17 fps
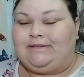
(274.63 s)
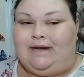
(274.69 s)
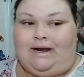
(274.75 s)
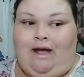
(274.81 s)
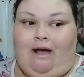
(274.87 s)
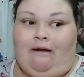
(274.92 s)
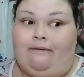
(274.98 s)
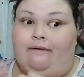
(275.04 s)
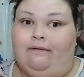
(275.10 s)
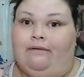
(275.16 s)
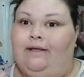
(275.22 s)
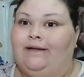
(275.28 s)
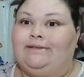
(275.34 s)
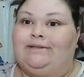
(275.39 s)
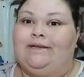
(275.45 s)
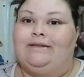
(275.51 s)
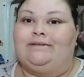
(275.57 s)
that I kind of
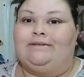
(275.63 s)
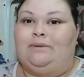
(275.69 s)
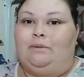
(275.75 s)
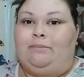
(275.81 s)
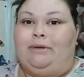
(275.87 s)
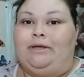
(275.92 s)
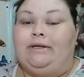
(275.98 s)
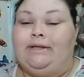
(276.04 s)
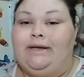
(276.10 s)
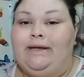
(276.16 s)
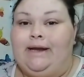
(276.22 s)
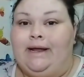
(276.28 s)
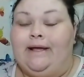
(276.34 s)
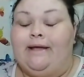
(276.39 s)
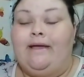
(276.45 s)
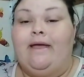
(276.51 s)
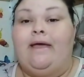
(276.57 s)
neglected some of my
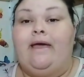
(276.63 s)
cleaning,